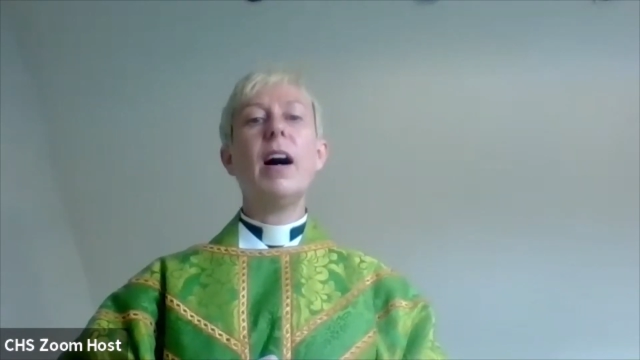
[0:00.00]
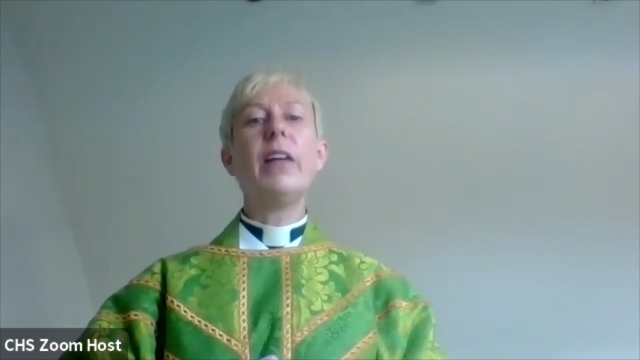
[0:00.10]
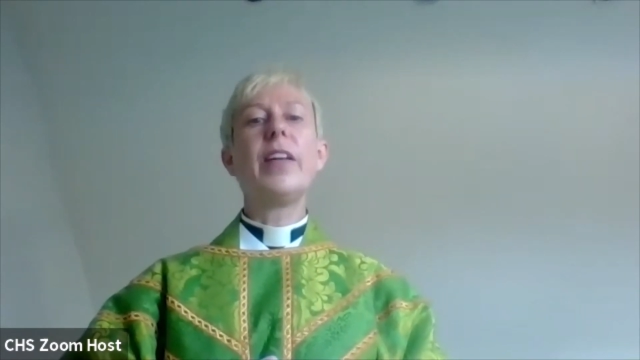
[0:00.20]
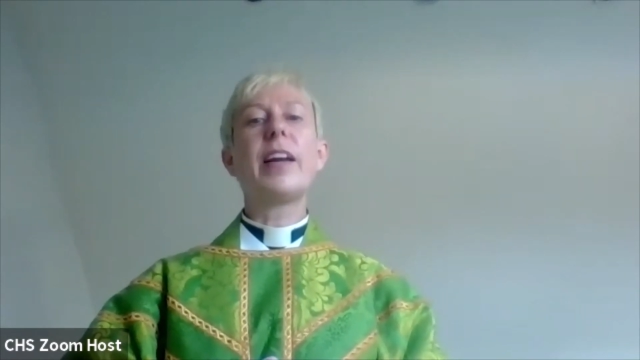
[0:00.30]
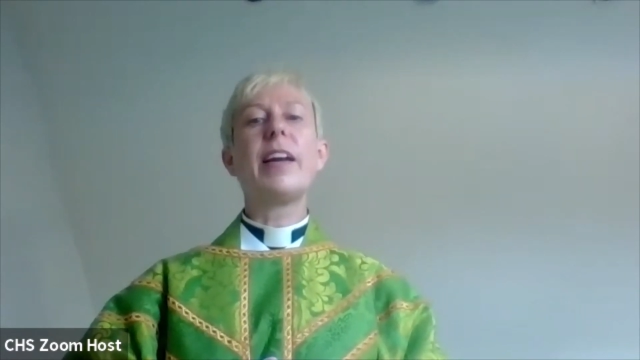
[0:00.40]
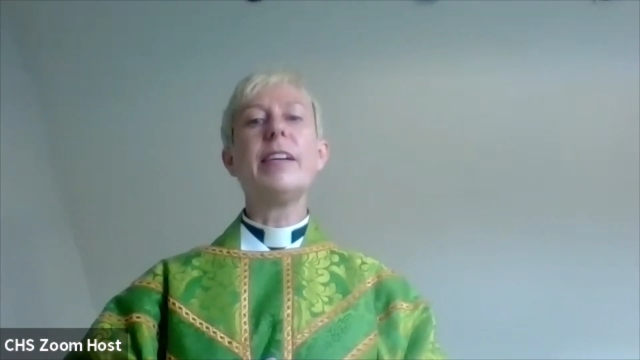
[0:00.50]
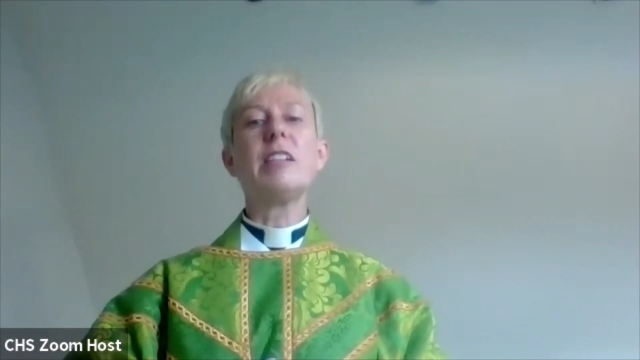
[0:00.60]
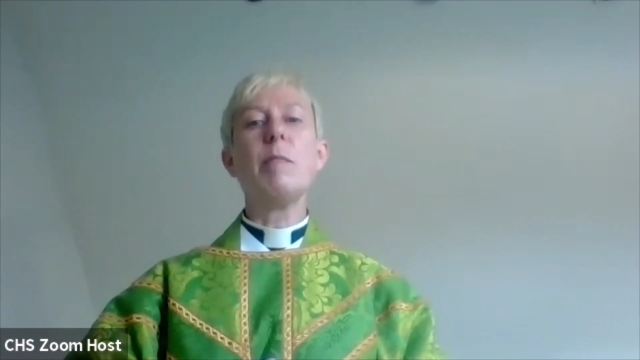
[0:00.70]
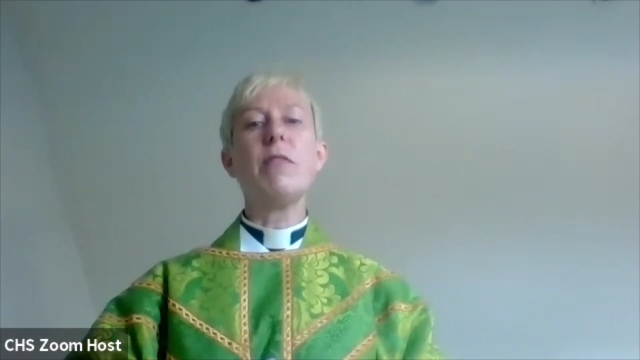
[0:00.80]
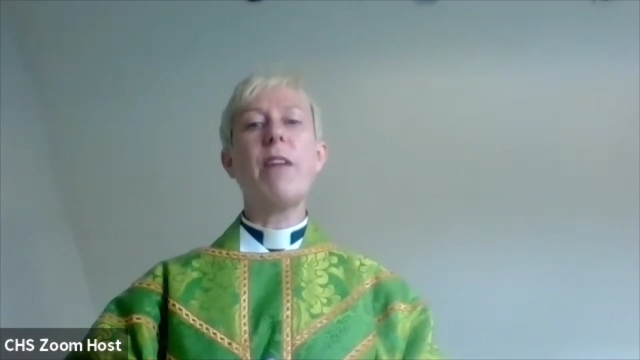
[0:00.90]
And the
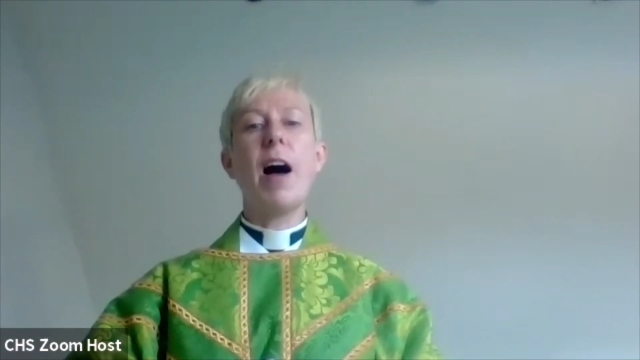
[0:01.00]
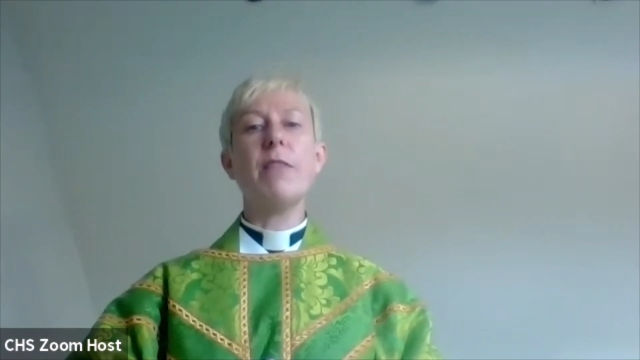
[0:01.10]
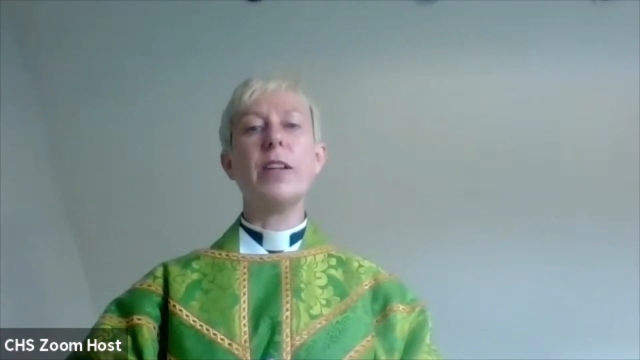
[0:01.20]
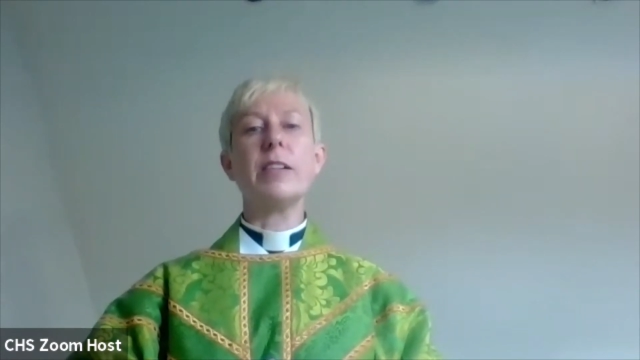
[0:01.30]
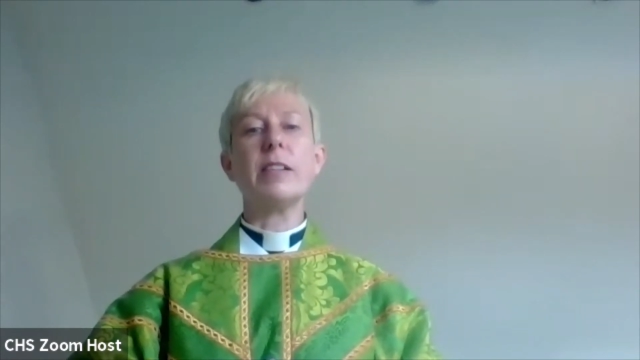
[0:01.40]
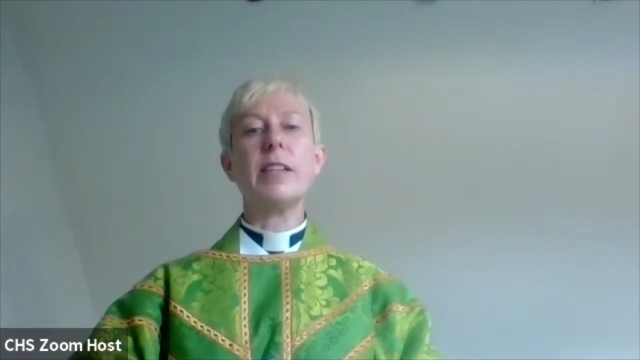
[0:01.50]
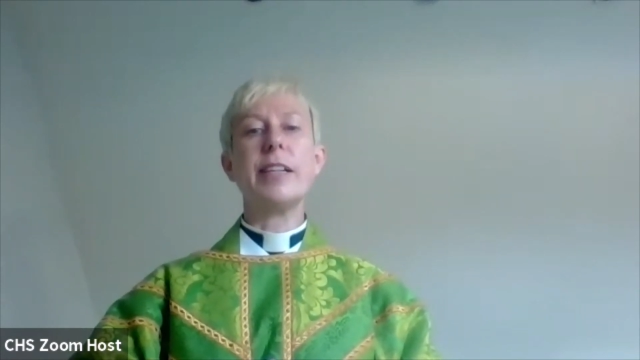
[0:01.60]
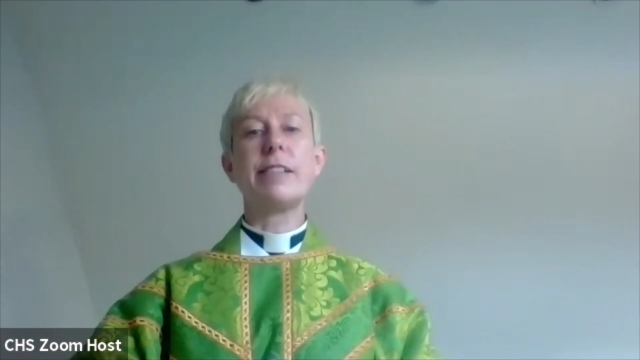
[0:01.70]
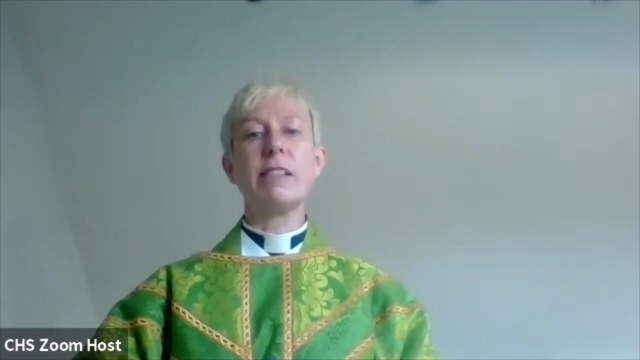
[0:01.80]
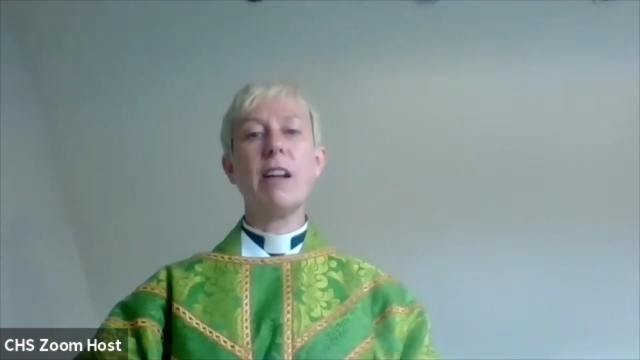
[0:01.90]
kingdom of heaven
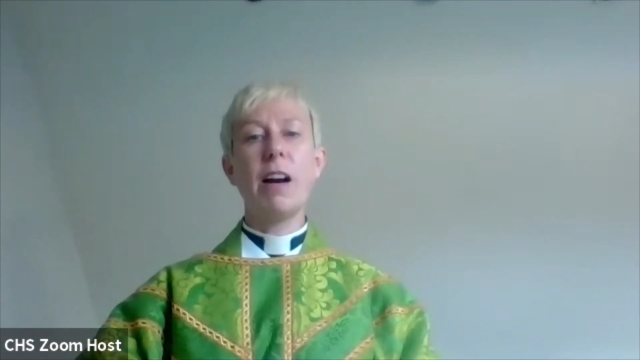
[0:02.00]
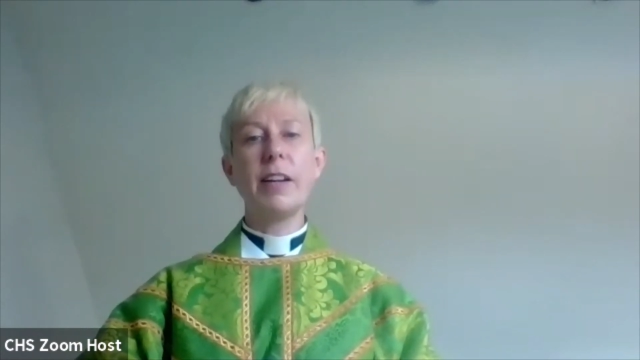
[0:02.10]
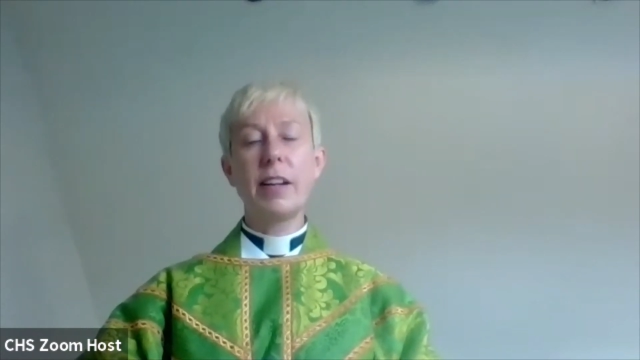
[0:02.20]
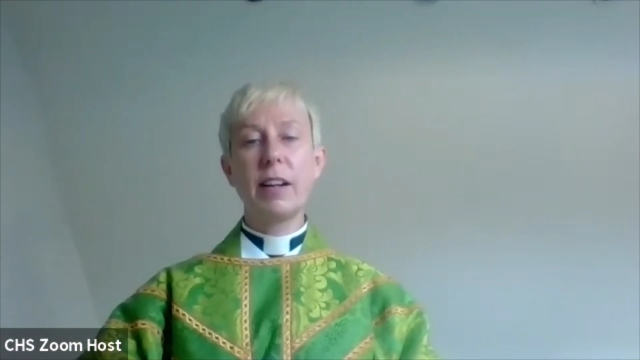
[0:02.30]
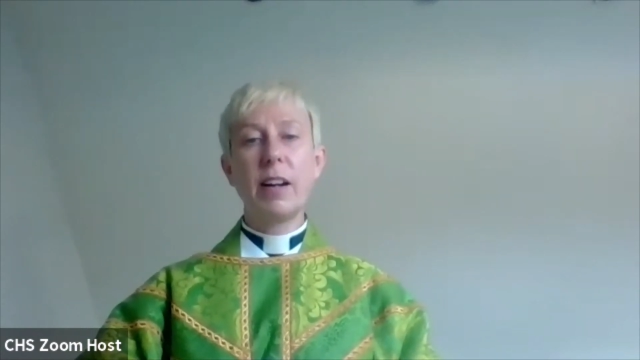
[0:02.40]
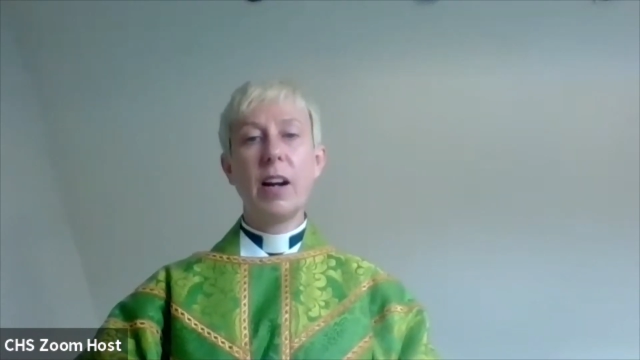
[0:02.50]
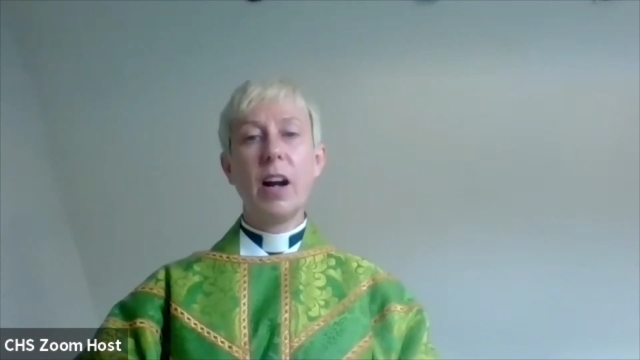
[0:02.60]
is like